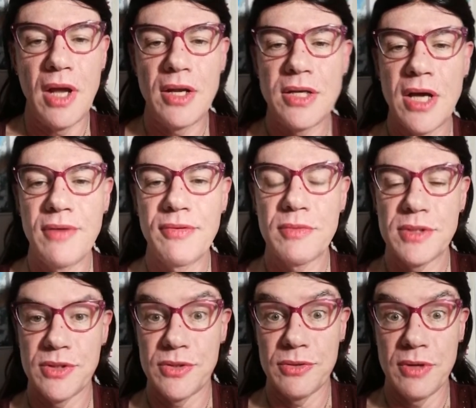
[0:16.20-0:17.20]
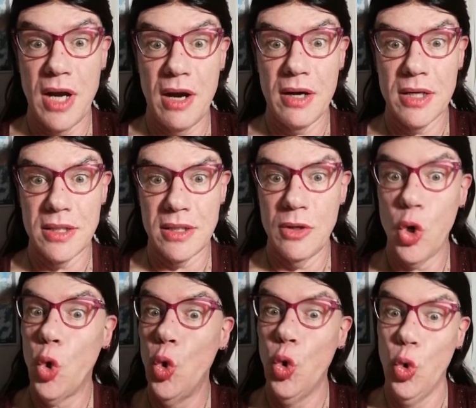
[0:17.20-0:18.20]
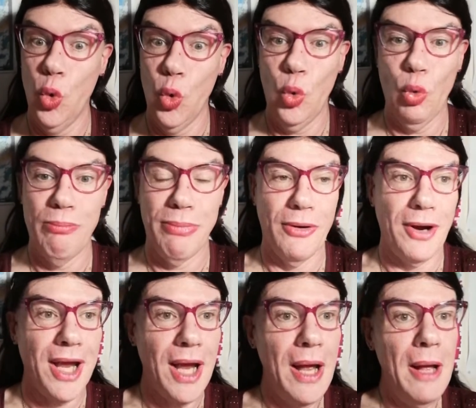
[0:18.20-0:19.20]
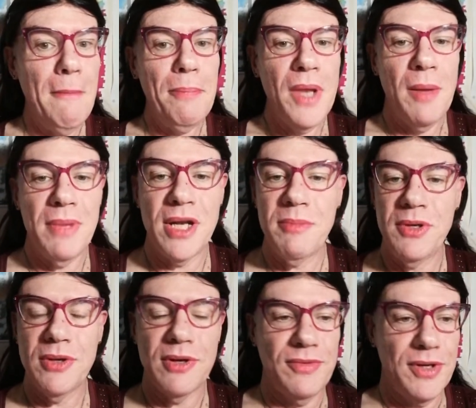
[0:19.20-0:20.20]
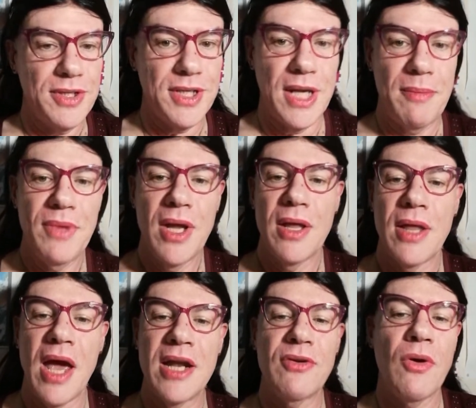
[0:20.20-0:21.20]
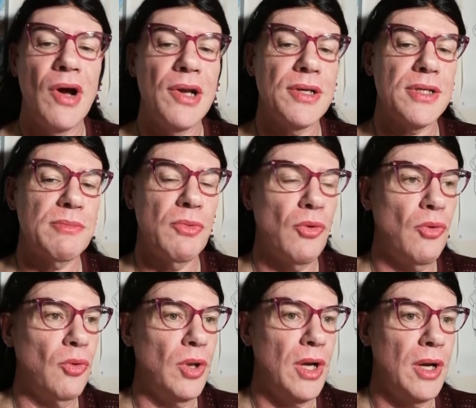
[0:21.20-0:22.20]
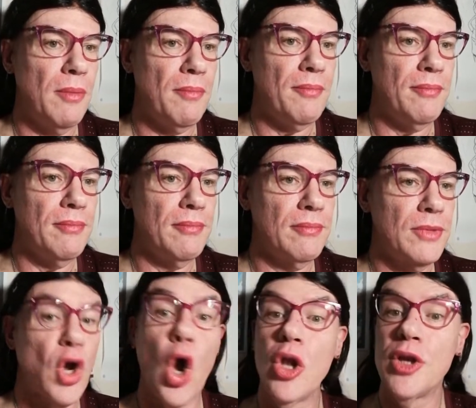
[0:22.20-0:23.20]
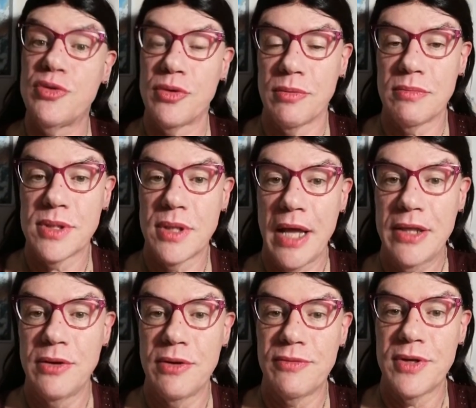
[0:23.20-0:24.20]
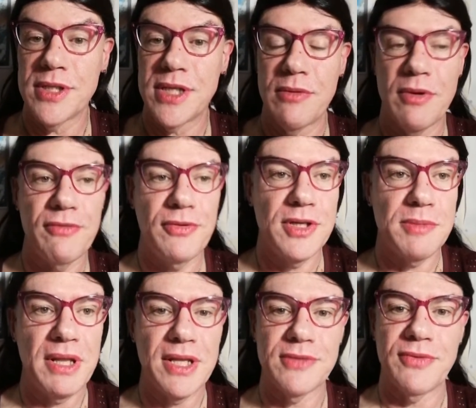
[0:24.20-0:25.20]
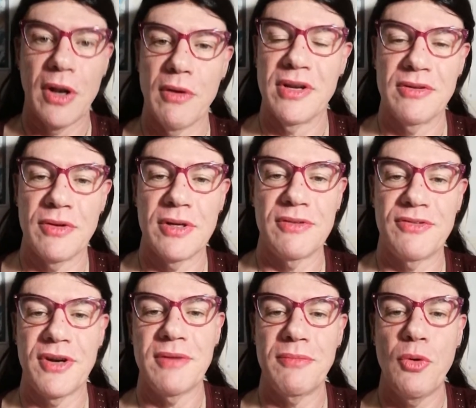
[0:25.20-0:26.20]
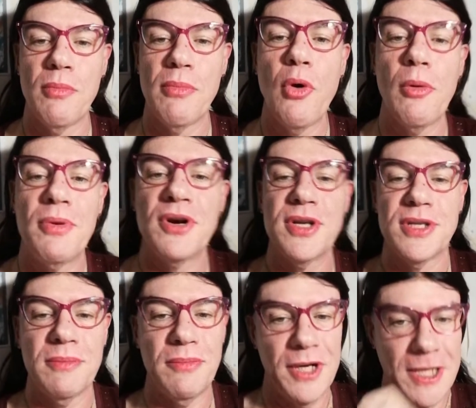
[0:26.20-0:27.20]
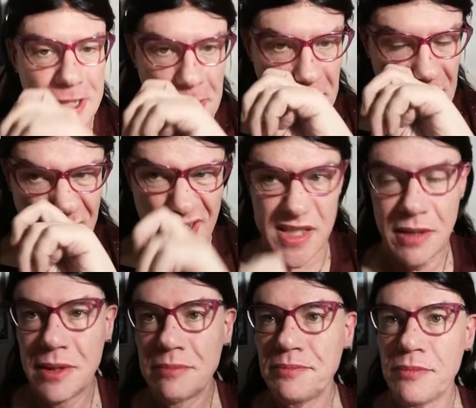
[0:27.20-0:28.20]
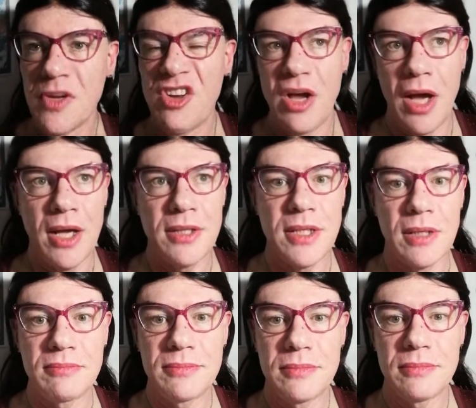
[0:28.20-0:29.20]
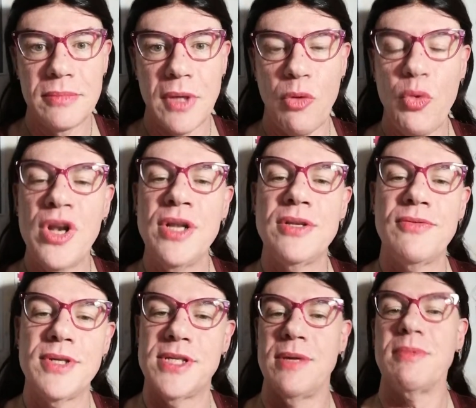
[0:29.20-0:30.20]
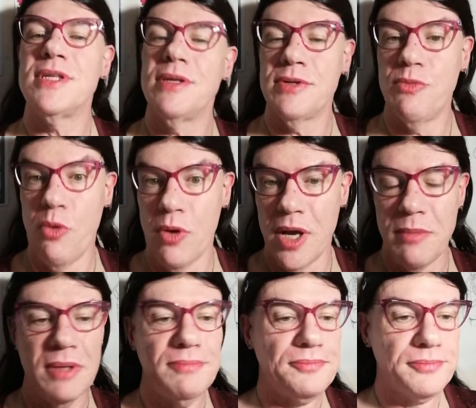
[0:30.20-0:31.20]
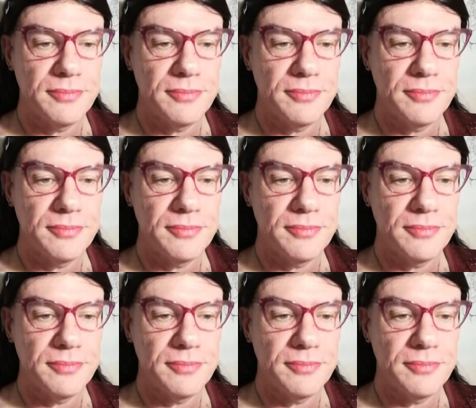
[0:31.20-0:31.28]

and David was a true character. Oh boy, met him in university. They had quite small college rooms at the university when I first met this fellow. Very more British than British in many ways, and went in to visit him because he was a Wargamer.